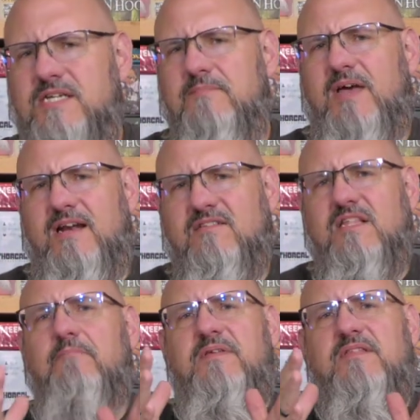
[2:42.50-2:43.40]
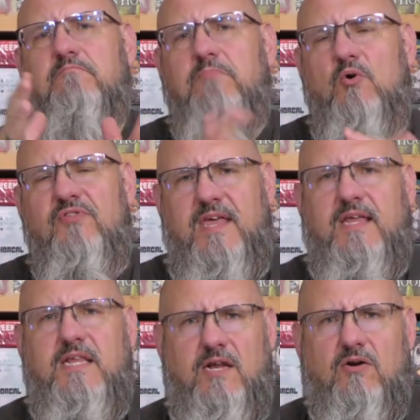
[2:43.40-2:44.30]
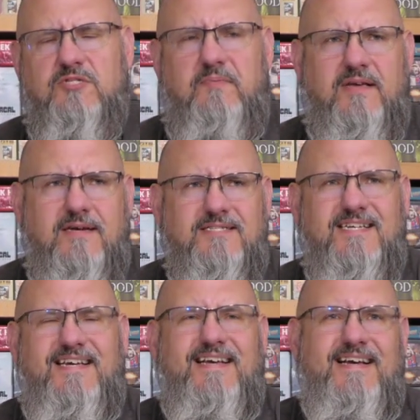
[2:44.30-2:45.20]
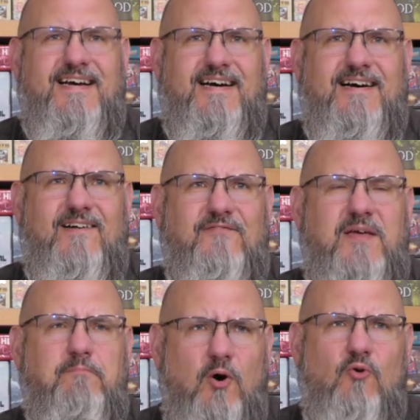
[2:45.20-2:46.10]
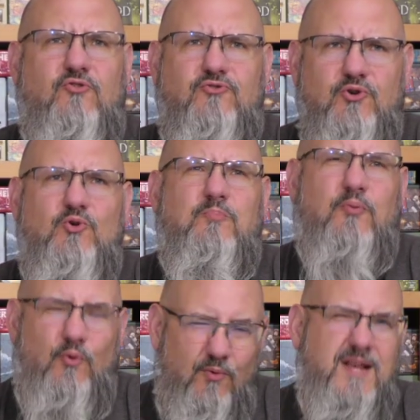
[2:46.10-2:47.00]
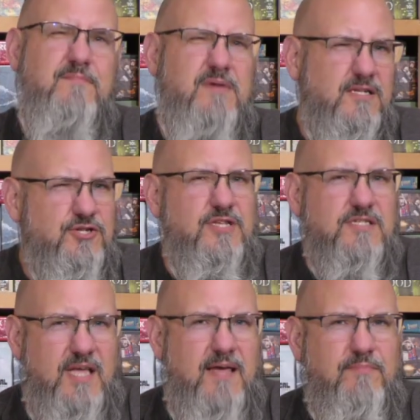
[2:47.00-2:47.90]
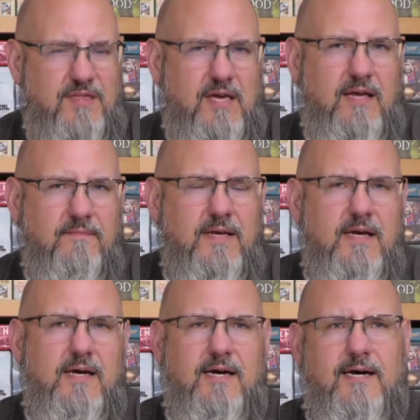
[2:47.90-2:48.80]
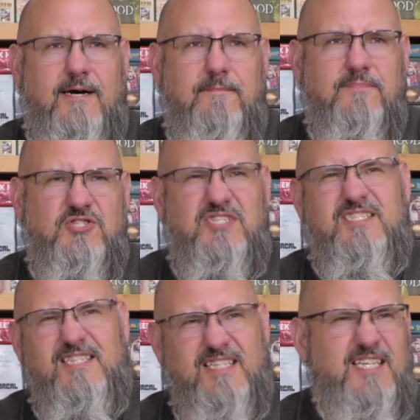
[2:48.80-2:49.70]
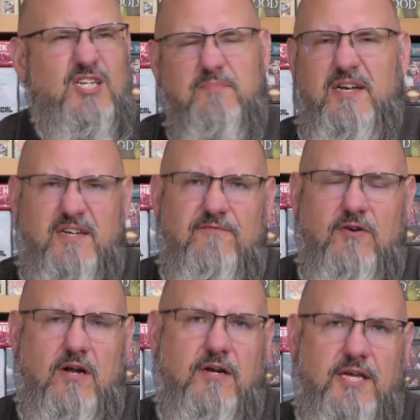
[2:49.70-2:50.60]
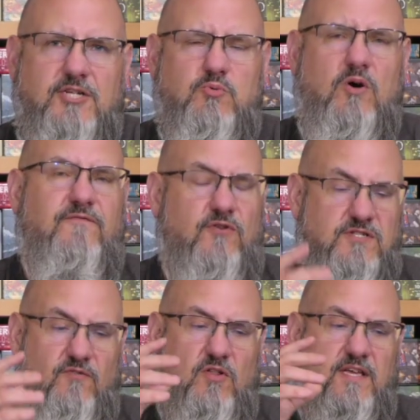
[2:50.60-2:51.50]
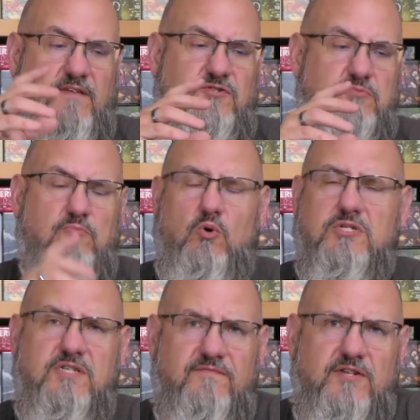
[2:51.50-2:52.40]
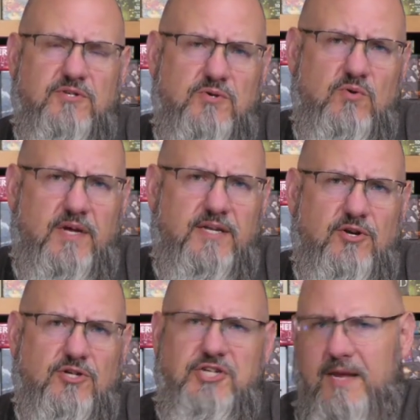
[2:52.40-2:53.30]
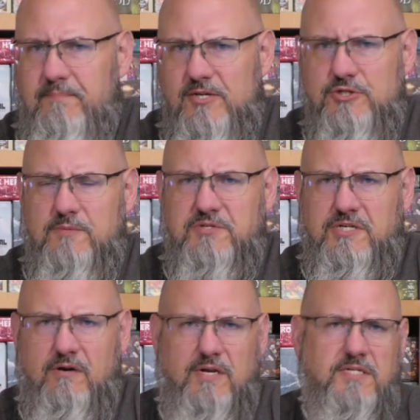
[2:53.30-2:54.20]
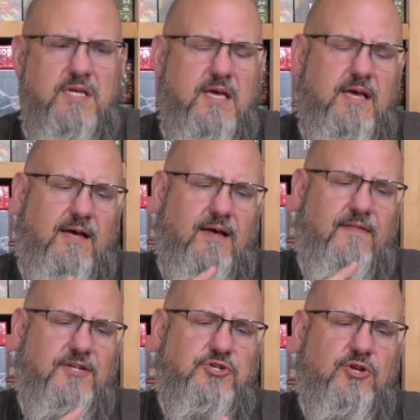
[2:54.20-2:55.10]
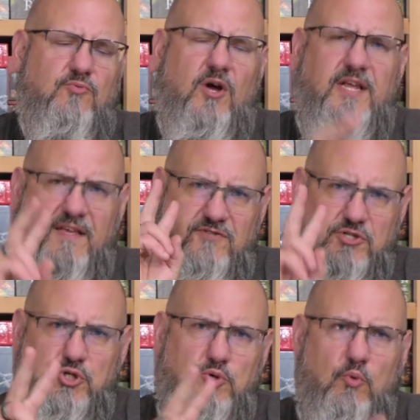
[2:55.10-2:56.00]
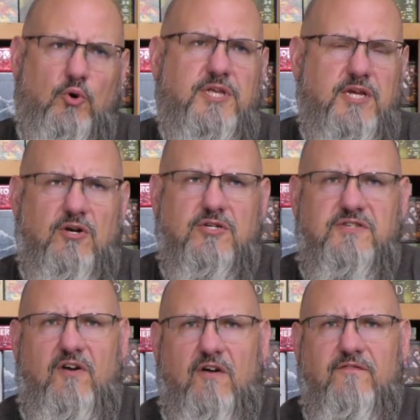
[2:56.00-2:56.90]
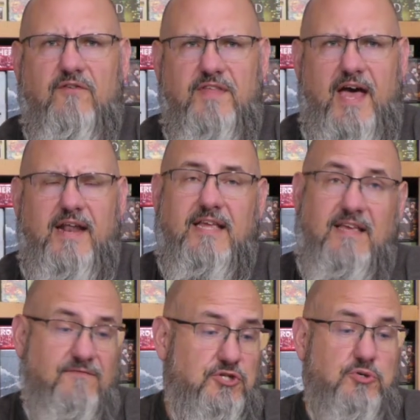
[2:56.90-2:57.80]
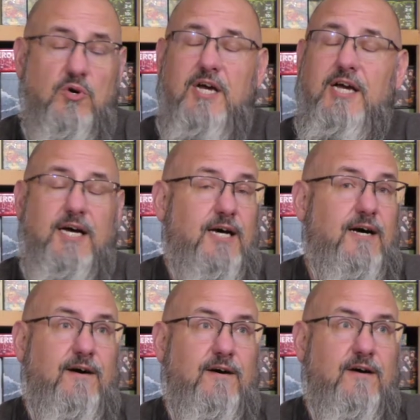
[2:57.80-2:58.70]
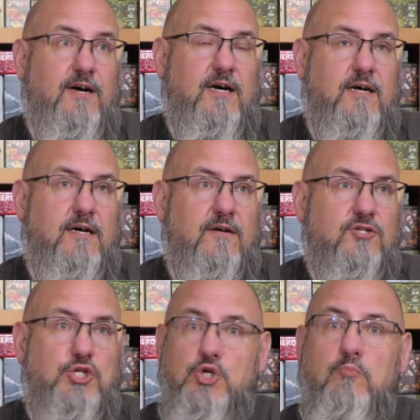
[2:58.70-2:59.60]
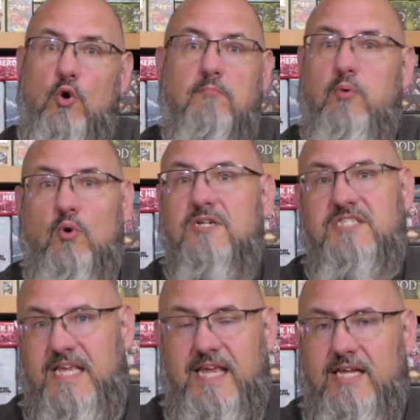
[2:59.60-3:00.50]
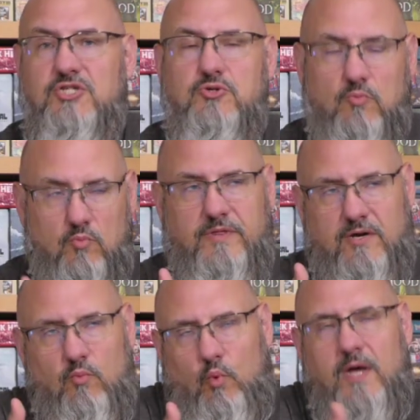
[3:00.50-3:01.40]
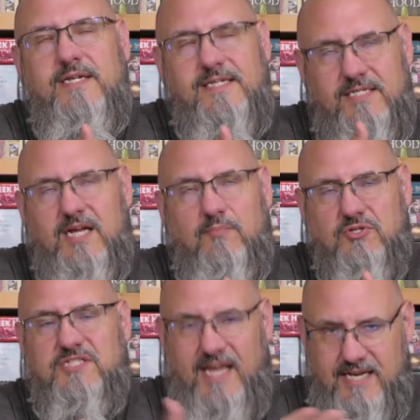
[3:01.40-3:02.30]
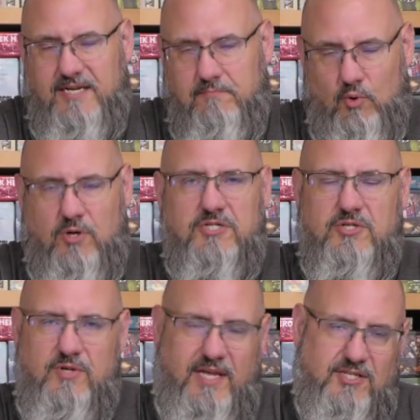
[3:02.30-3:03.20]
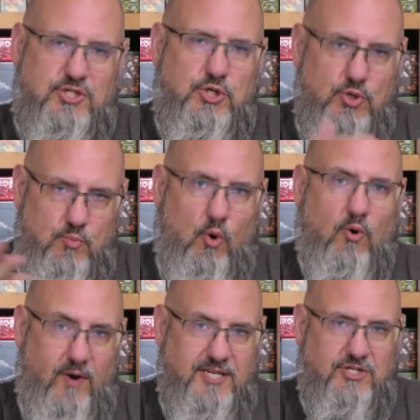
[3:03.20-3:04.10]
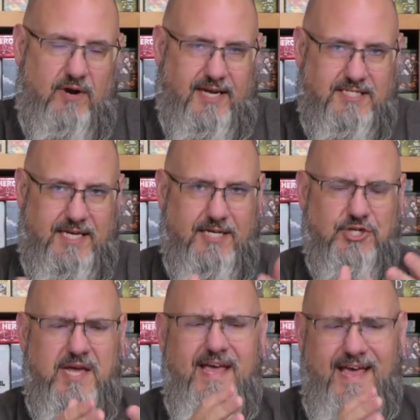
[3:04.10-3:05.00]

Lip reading: I'm kind of lumping them both in here is because they both do pretty much the same thing. Just a little bit different on each one. First of all, it gives you more stuff to do in your championship series that you can run. It gives you 2 more years for that. It gives you 2 more boards each. They're one double-sided board, so it gets 2 more racetracks each.